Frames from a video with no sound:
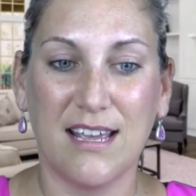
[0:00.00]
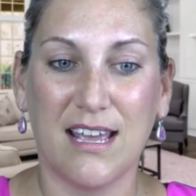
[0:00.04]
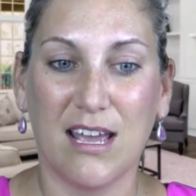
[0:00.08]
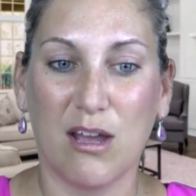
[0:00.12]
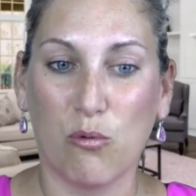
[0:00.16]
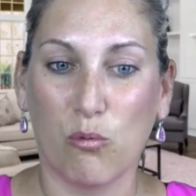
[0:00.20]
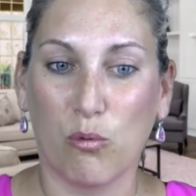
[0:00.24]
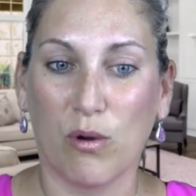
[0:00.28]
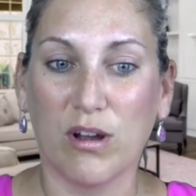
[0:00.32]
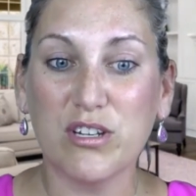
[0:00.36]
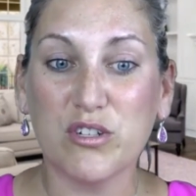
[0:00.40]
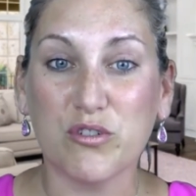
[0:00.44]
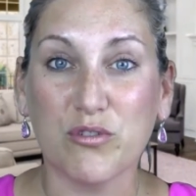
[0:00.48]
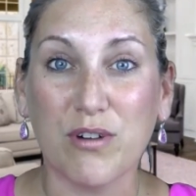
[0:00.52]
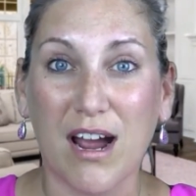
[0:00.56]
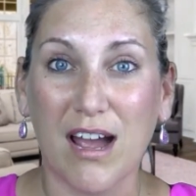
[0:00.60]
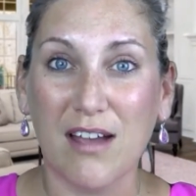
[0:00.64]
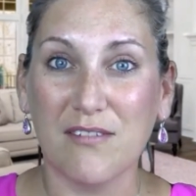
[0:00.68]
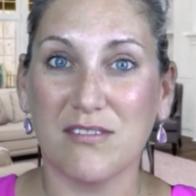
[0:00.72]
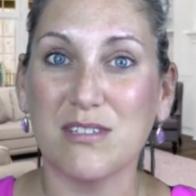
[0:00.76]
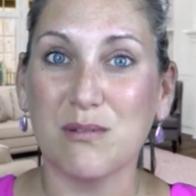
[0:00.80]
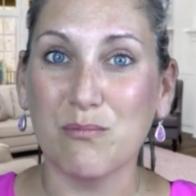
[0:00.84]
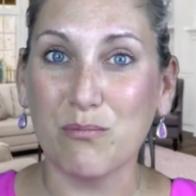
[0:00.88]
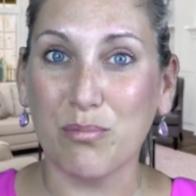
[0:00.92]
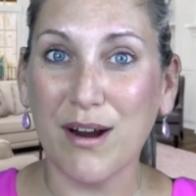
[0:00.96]
And what
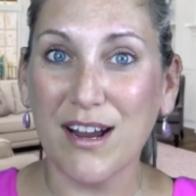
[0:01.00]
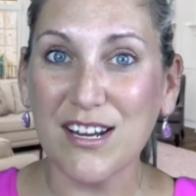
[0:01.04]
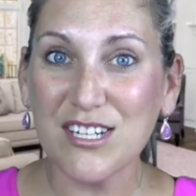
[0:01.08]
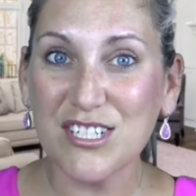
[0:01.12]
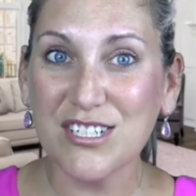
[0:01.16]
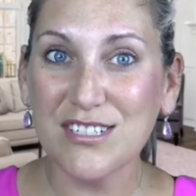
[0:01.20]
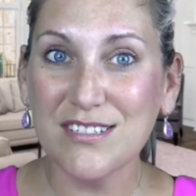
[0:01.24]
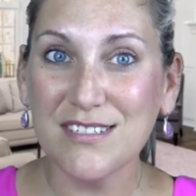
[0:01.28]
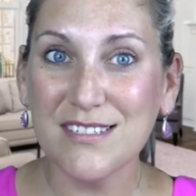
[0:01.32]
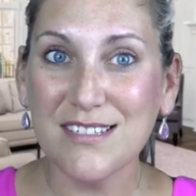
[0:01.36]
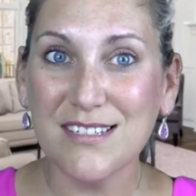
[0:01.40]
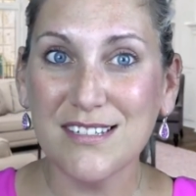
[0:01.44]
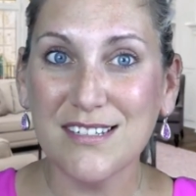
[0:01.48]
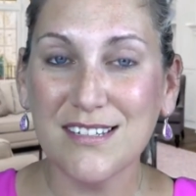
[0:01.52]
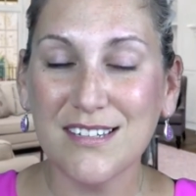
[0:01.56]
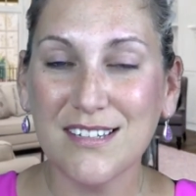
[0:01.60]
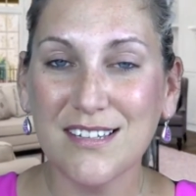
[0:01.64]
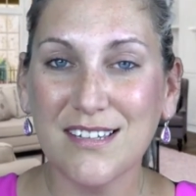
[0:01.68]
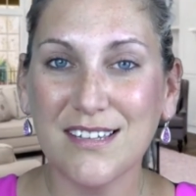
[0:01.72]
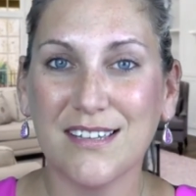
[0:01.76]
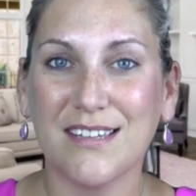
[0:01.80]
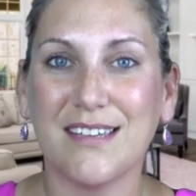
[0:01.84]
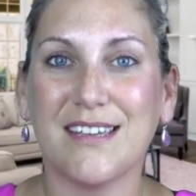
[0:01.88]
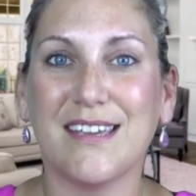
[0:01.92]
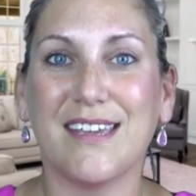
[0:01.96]
drives impressions?
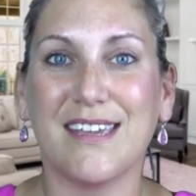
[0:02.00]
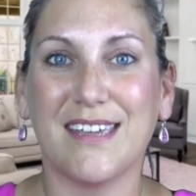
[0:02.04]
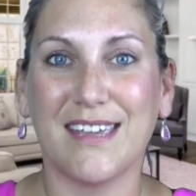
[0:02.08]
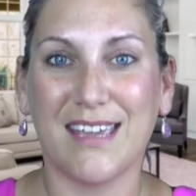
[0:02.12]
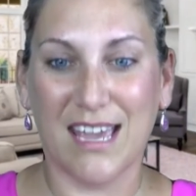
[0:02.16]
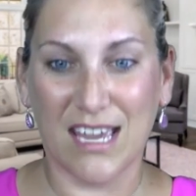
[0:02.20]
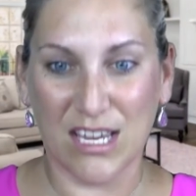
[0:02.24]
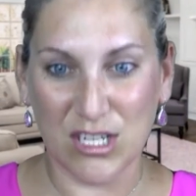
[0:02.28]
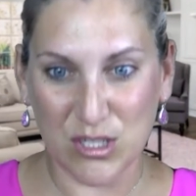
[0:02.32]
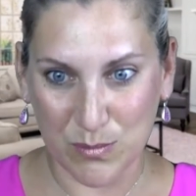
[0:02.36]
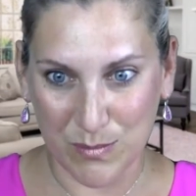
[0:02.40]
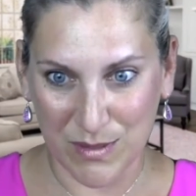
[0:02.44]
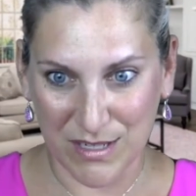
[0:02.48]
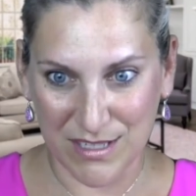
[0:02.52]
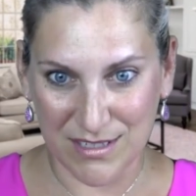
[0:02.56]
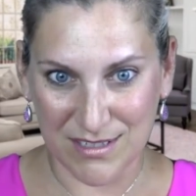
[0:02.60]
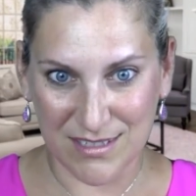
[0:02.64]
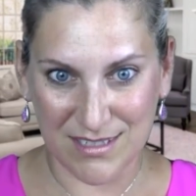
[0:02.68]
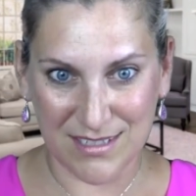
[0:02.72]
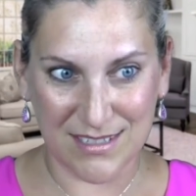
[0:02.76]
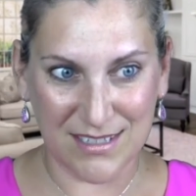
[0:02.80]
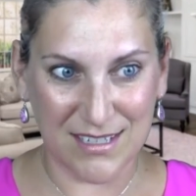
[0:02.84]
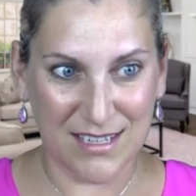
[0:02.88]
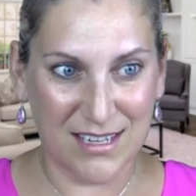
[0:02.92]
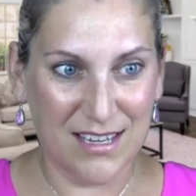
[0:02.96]

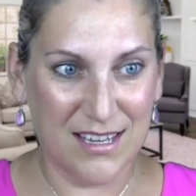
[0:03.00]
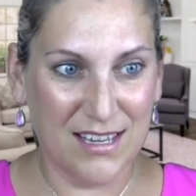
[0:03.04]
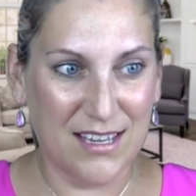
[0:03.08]
Engagements.